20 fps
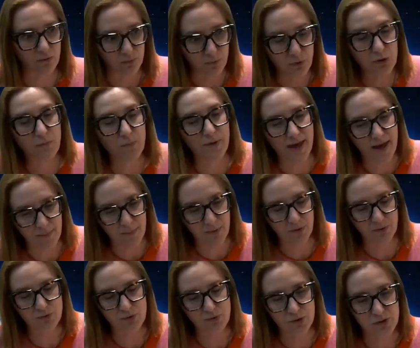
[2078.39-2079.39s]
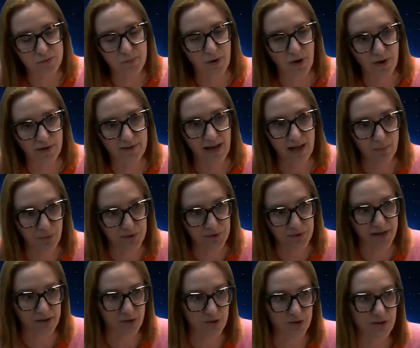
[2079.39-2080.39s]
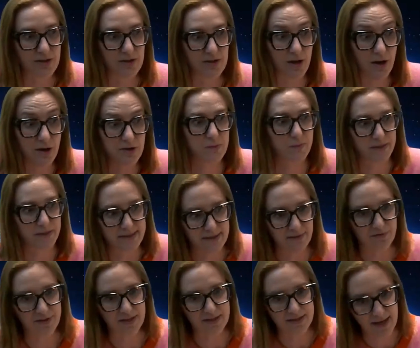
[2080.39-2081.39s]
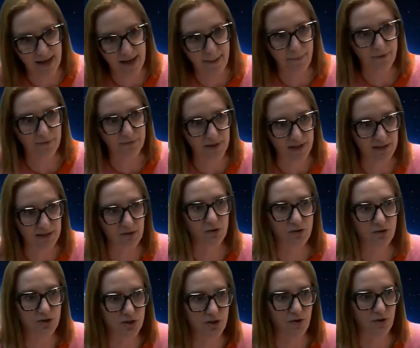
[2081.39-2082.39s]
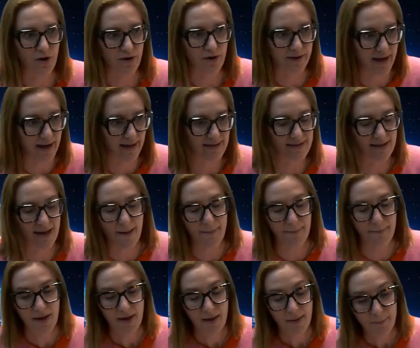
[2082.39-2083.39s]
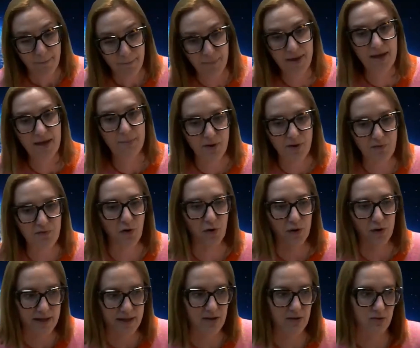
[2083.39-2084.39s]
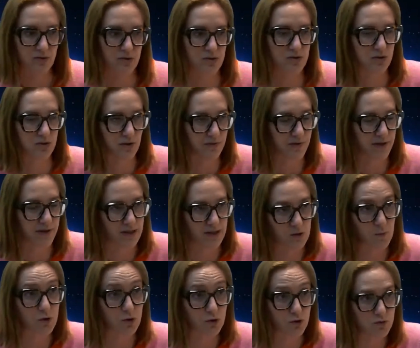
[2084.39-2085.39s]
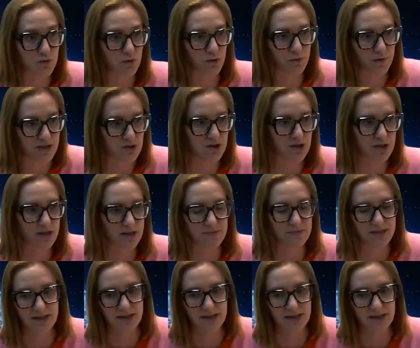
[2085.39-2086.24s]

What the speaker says: would be able to spot that potentially a specific type of technology or an item may be falling under sort of the export control regimes,